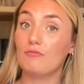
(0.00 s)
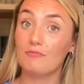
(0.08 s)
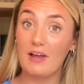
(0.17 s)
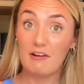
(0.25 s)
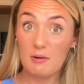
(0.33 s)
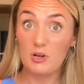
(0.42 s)

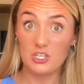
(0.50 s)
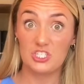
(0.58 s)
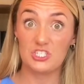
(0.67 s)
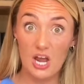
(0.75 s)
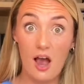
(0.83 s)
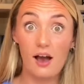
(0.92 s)
very much
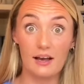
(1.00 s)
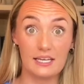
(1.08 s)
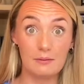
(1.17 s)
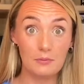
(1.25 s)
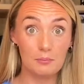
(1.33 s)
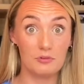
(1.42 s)

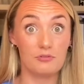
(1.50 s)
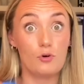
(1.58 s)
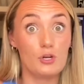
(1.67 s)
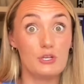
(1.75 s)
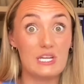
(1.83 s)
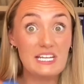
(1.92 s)
time before
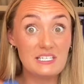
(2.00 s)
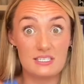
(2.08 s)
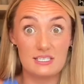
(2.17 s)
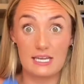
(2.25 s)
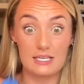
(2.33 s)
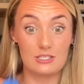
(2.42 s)
you need to
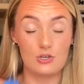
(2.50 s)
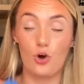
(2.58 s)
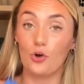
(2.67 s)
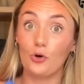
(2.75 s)
sing a song,